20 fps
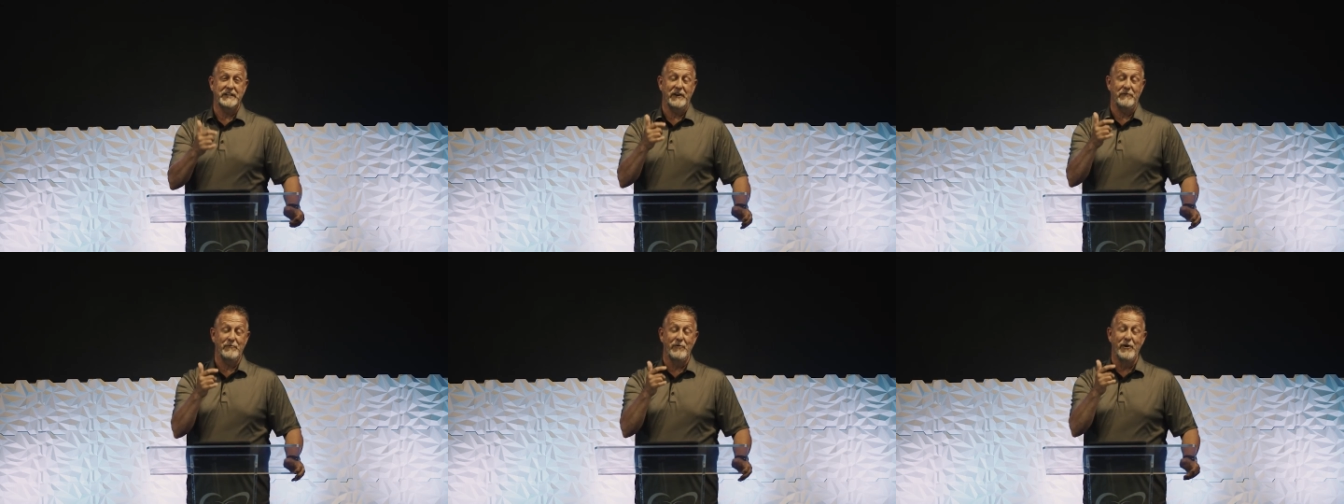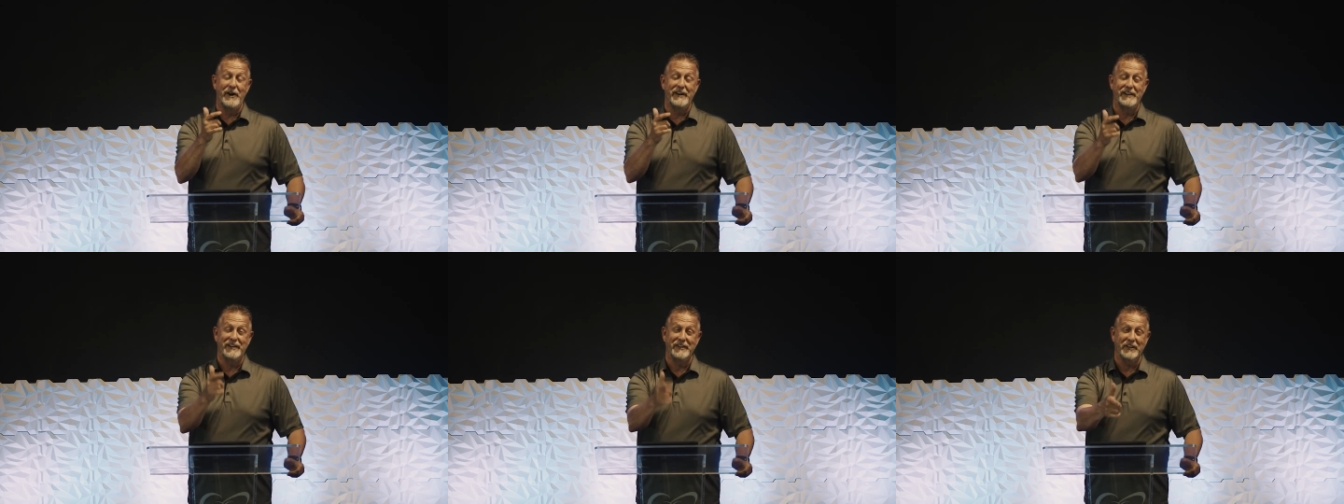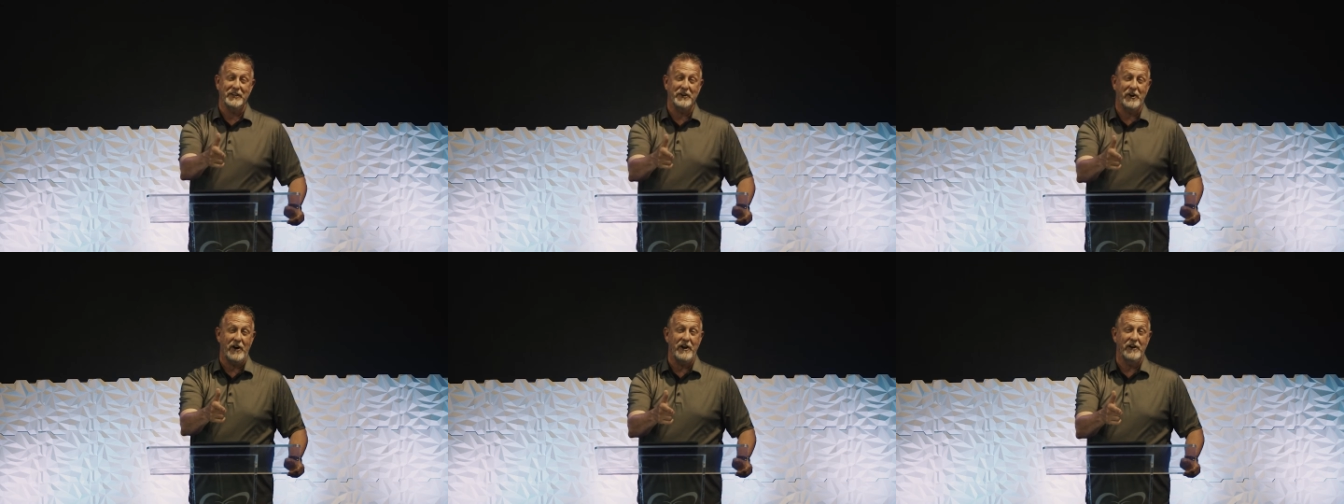getting ready
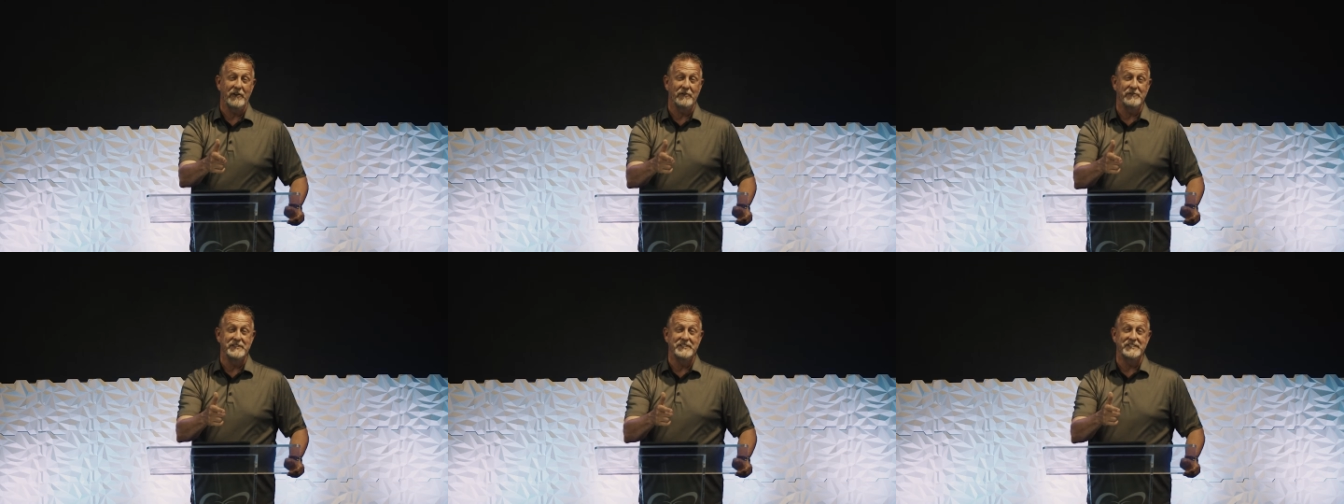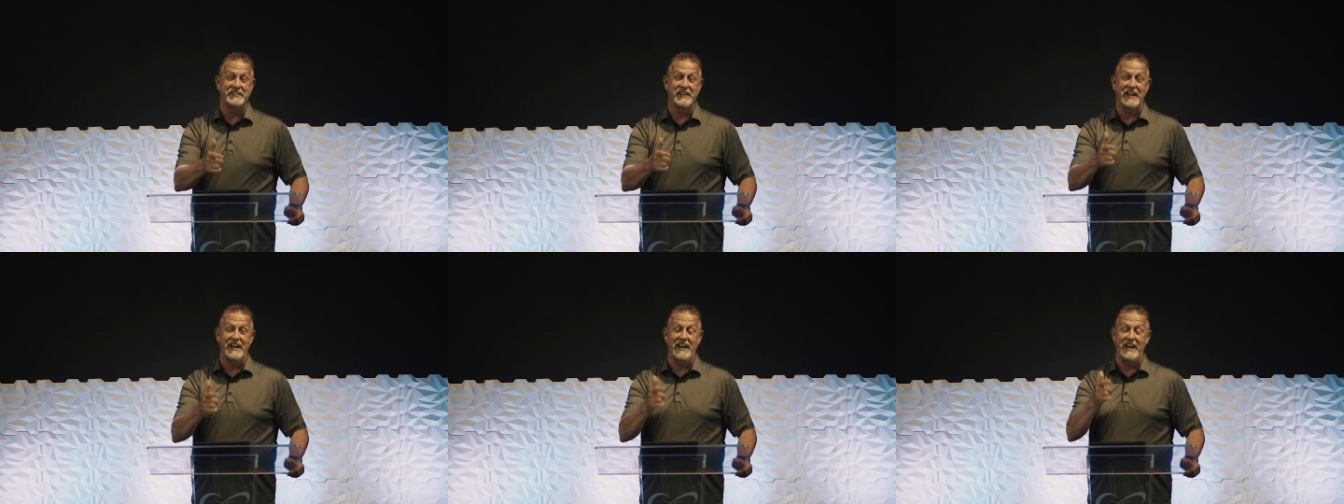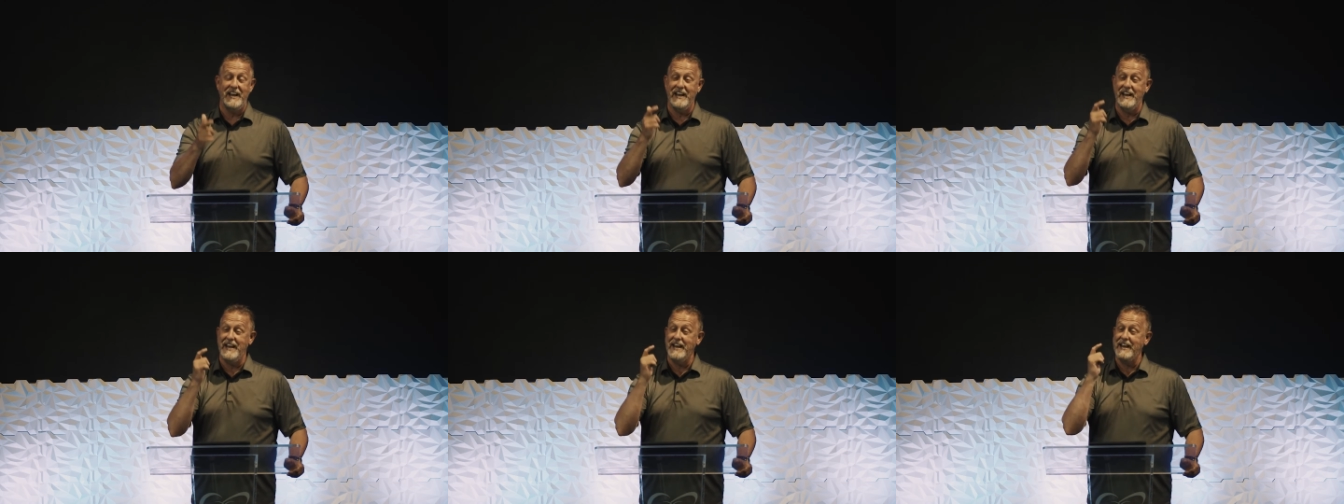to call her and say,
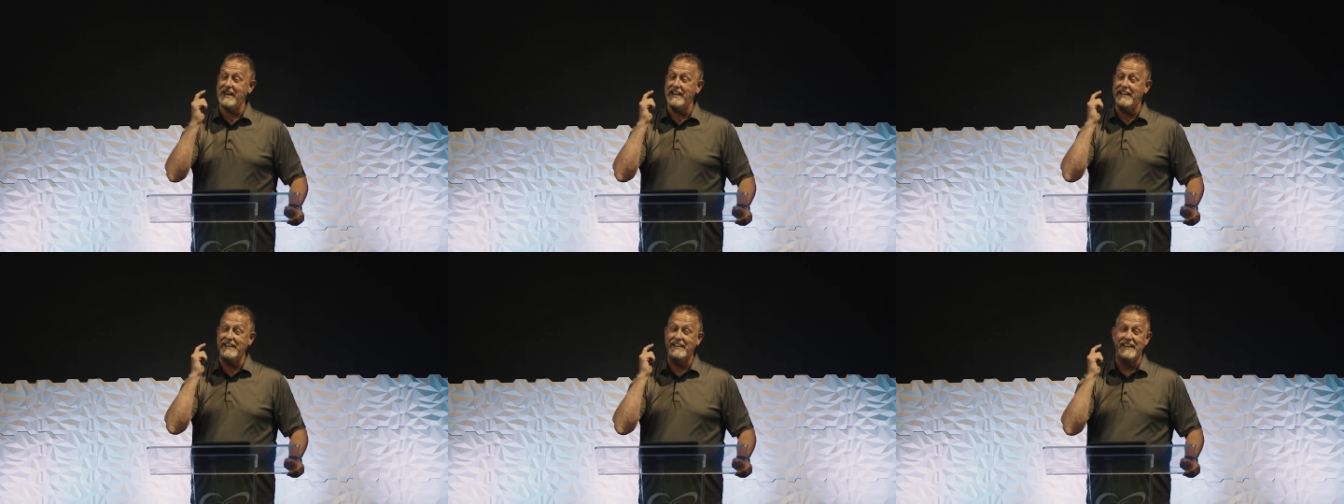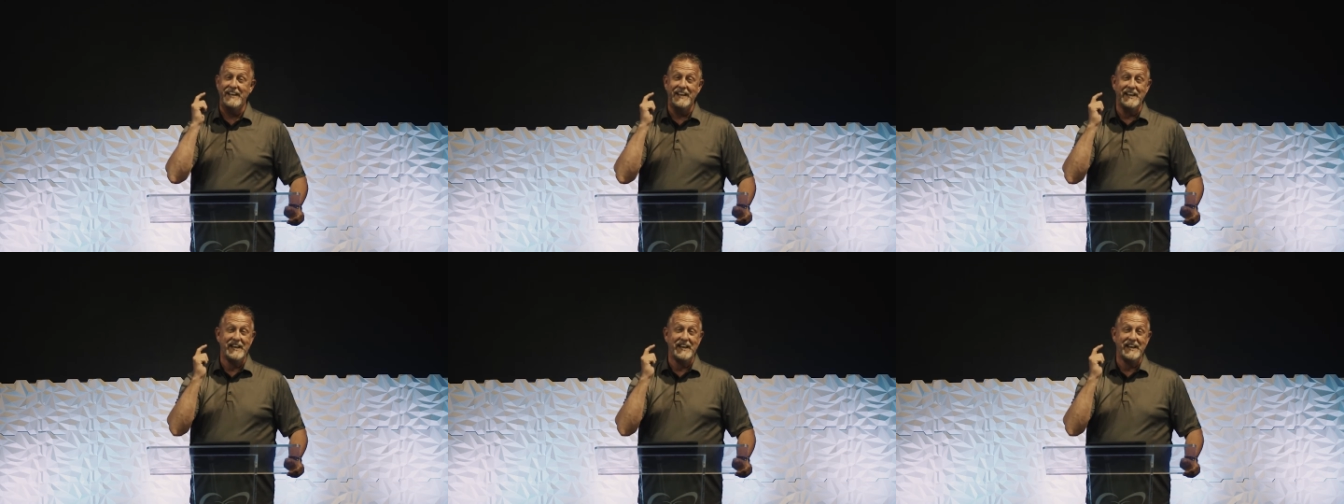"Hey,